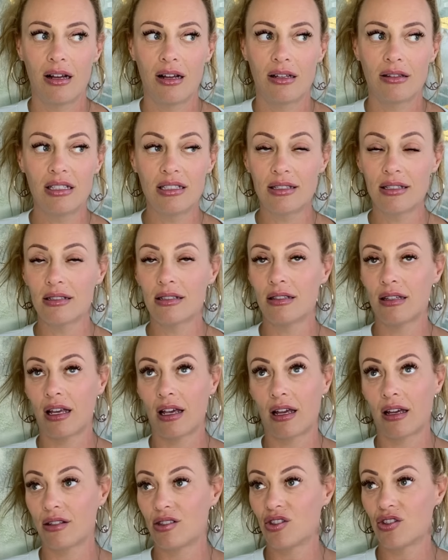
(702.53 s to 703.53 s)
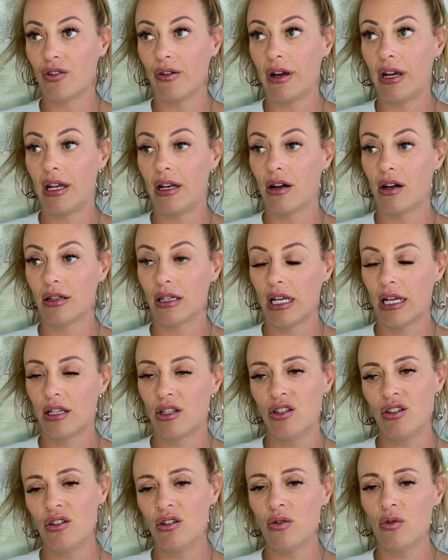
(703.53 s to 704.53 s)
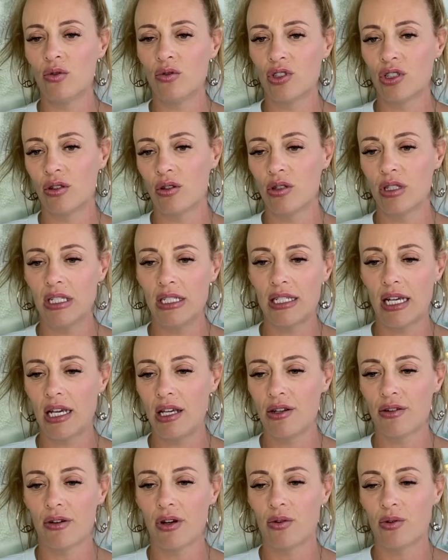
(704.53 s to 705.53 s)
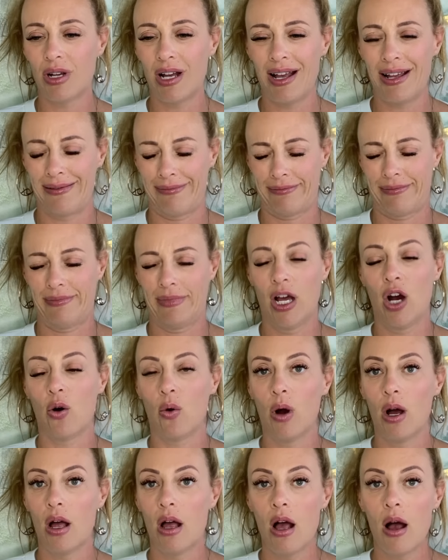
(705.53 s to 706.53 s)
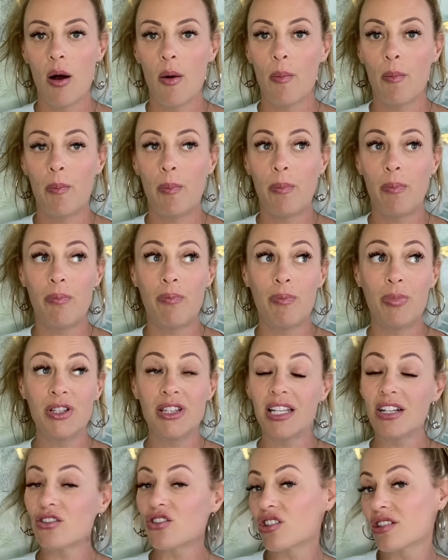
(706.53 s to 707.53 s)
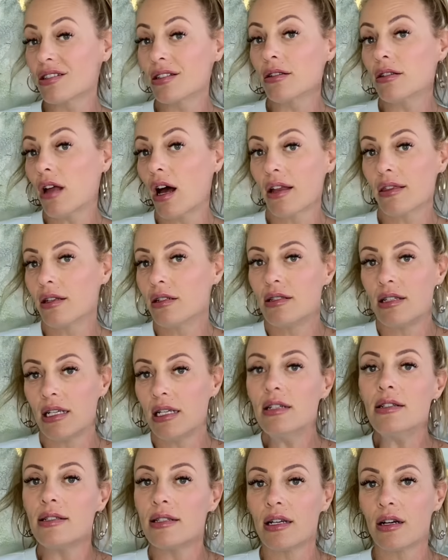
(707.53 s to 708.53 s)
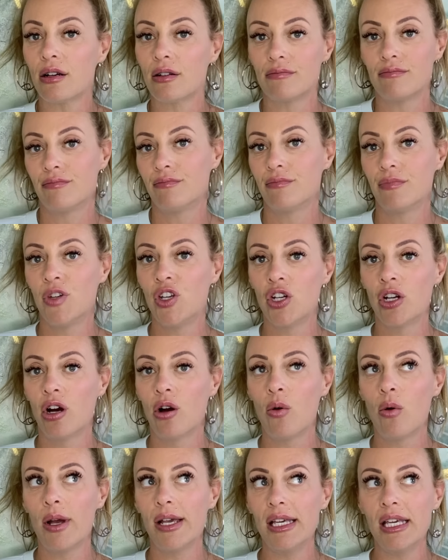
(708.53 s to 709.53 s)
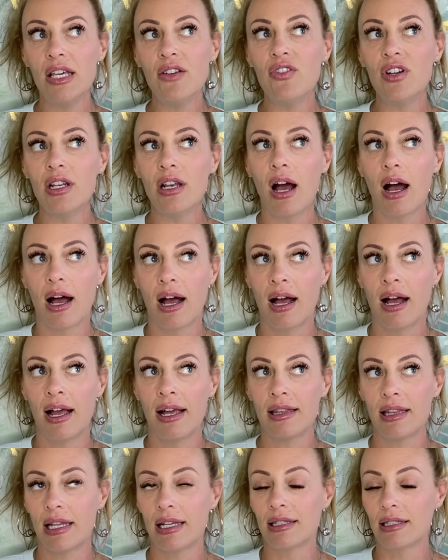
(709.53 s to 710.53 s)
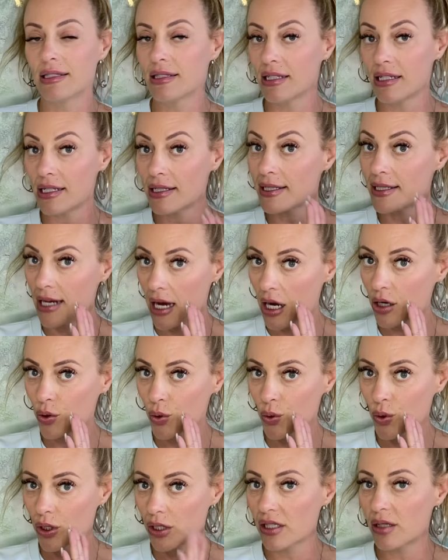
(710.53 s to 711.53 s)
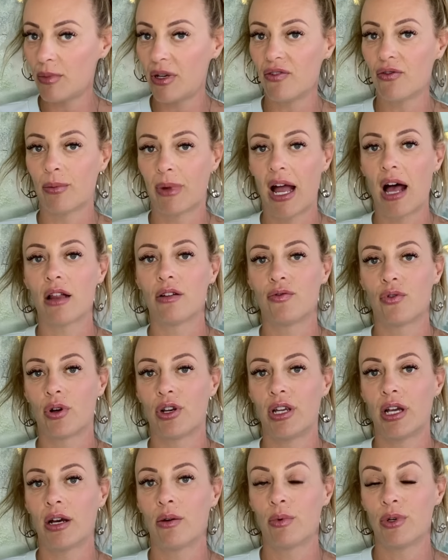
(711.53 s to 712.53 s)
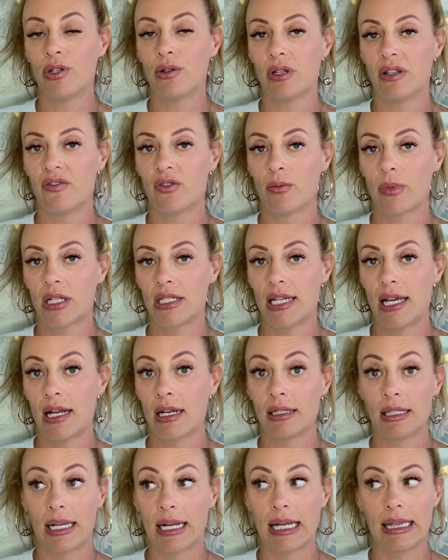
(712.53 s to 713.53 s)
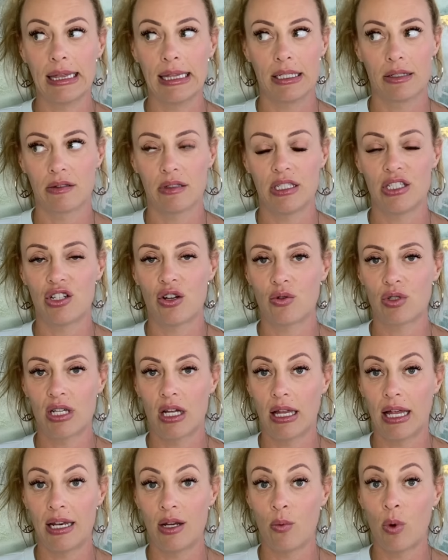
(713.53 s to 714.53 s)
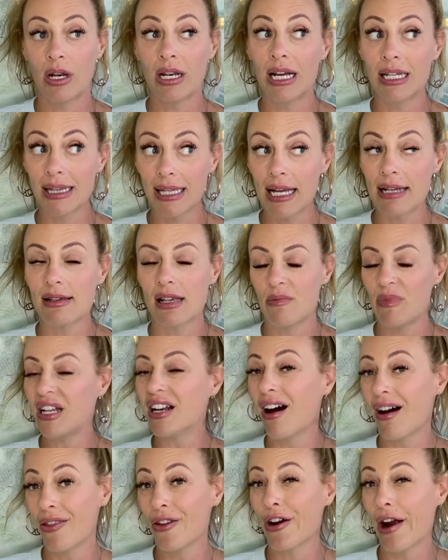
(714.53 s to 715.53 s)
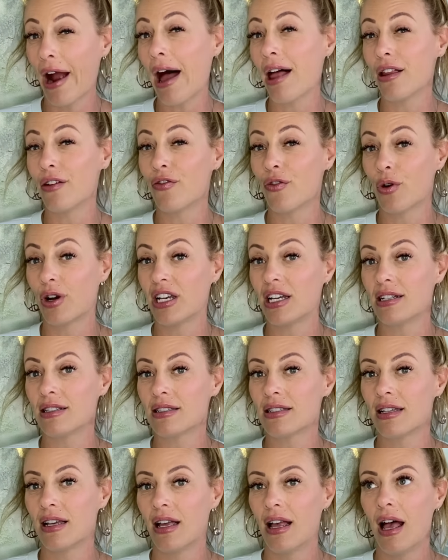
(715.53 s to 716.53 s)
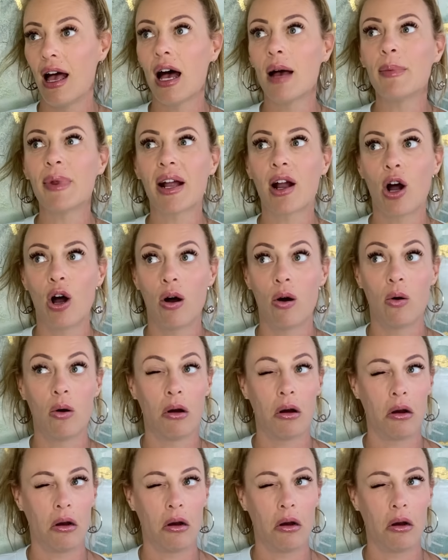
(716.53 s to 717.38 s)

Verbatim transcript: this isn't like a screed on like, you should only date your own kind. No, but there's just a lot that's easier. You know, even I, like, listen, it's not cool to be from California when you live in Montana. Like I literally don't tell anyone unless I meet other Californians. I'm like, oh,